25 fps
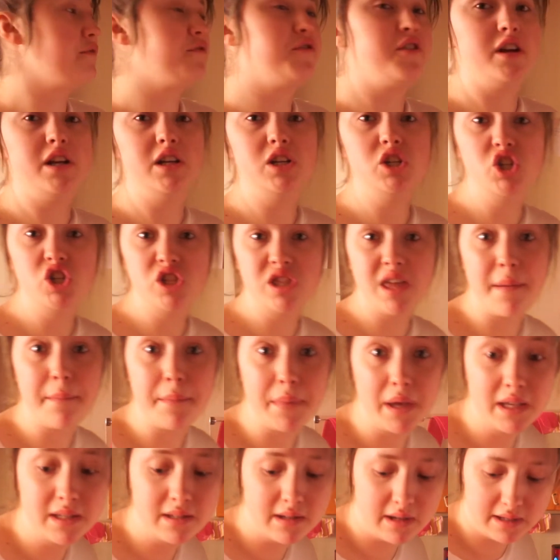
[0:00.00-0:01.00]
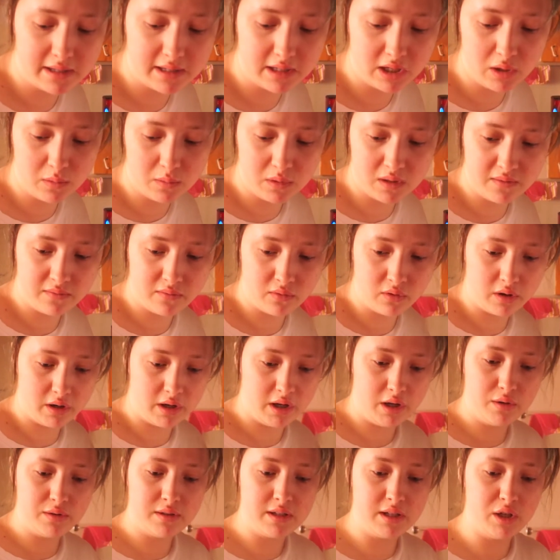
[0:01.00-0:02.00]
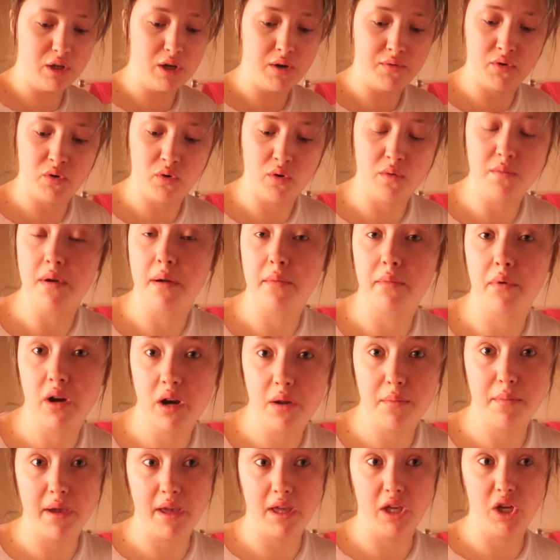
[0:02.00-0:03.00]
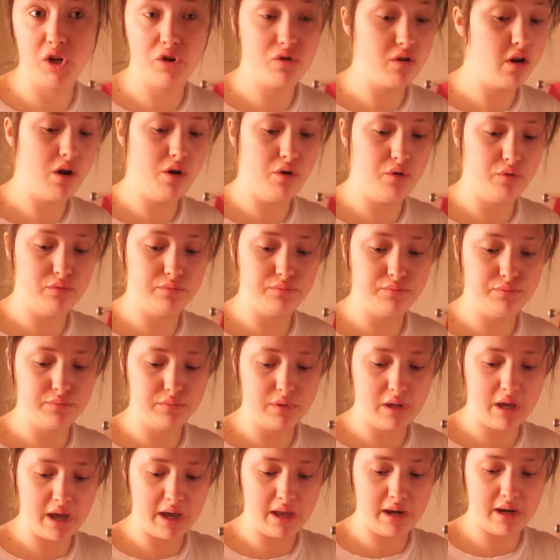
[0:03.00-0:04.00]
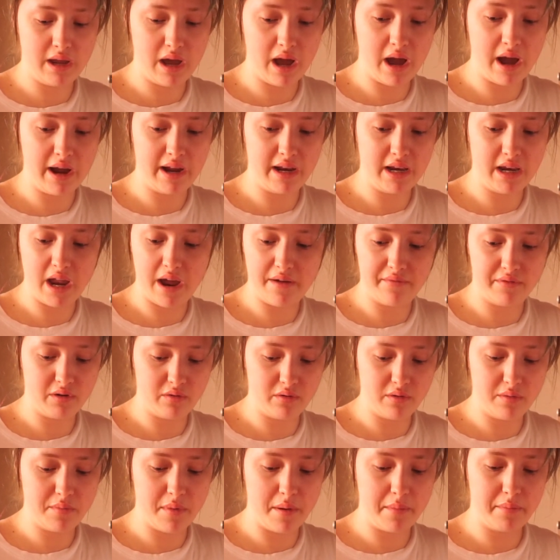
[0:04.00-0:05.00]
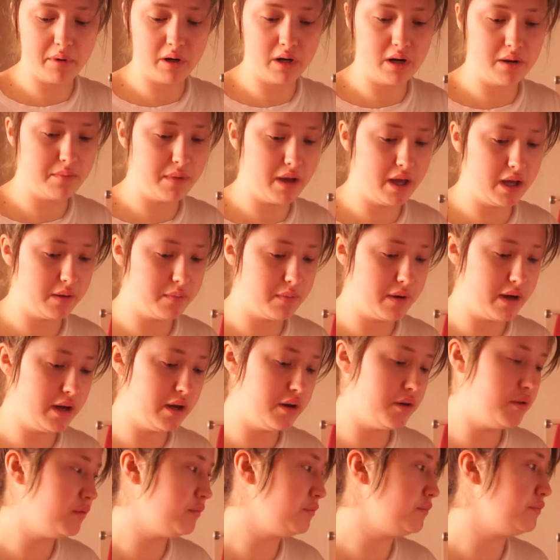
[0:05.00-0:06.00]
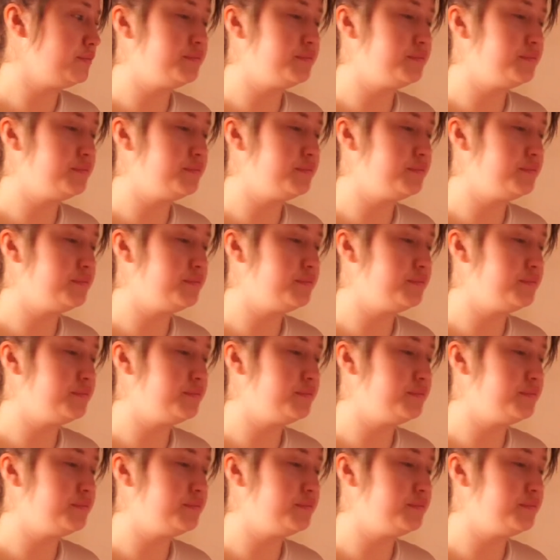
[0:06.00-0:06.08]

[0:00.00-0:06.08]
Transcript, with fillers: fridge that makes ice cubes for you, so you have to remember to make your own. And I never remember to make my own.